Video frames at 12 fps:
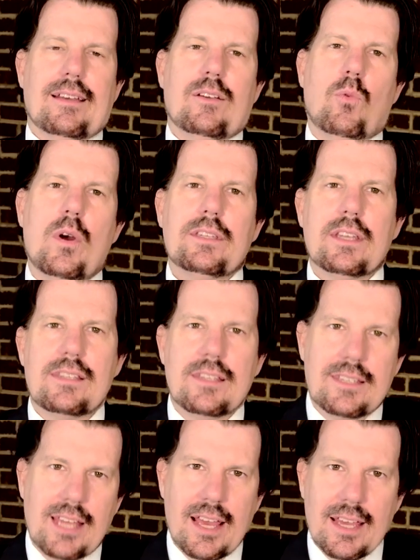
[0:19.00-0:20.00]
What does
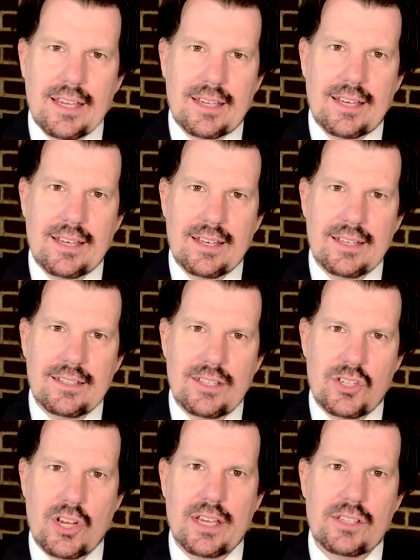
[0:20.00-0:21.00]
it take to
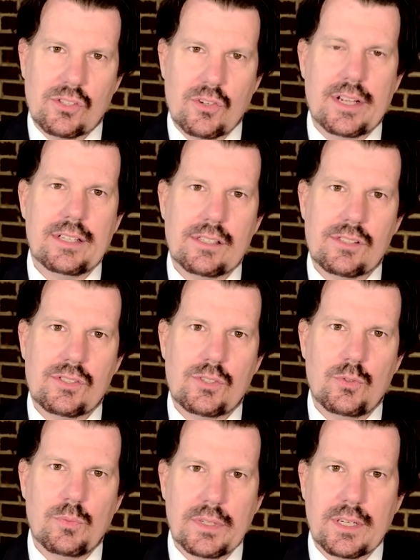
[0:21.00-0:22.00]
chase greatness,
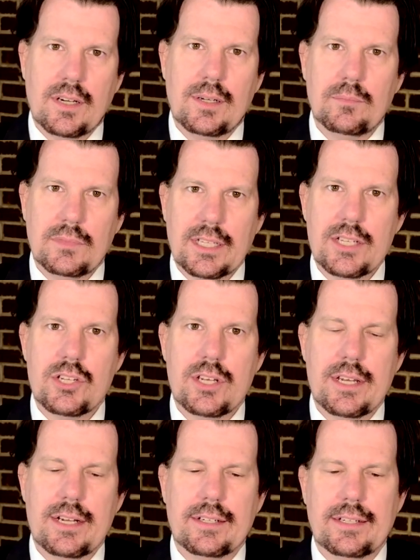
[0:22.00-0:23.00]
to become
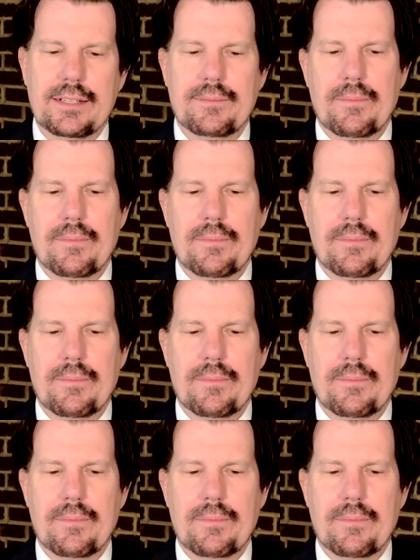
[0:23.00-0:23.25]
legendary?